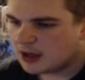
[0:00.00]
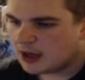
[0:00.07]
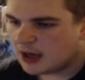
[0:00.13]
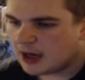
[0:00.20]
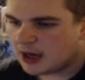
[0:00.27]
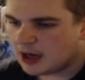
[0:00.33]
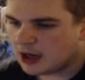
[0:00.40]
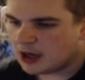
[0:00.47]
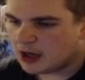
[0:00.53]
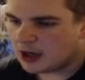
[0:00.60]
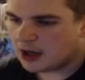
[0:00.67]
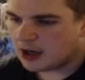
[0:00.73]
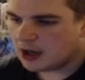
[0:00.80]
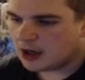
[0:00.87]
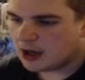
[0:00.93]

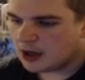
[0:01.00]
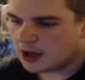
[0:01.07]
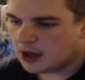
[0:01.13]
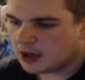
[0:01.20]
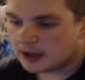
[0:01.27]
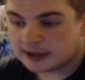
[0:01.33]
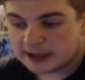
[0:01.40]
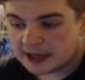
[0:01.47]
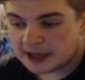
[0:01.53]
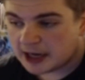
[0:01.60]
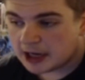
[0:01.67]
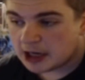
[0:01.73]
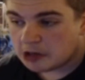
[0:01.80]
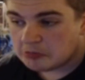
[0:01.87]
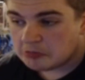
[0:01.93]
Uh,
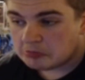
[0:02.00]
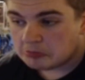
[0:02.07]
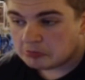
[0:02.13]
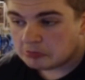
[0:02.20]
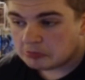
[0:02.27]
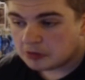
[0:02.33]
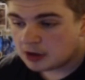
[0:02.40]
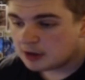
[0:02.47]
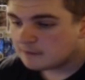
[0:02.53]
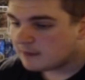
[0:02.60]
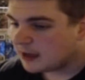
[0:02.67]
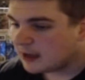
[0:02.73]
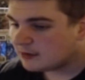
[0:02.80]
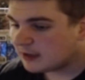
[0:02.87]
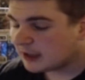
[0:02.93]
yeah.
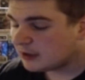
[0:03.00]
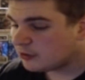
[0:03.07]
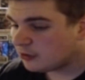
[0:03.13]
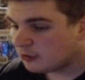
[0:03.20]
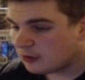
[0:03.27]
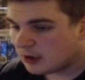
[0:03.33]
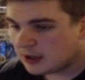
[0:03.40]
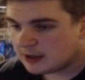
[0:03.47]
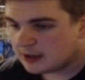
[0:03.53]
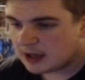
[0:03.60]
That That's alright.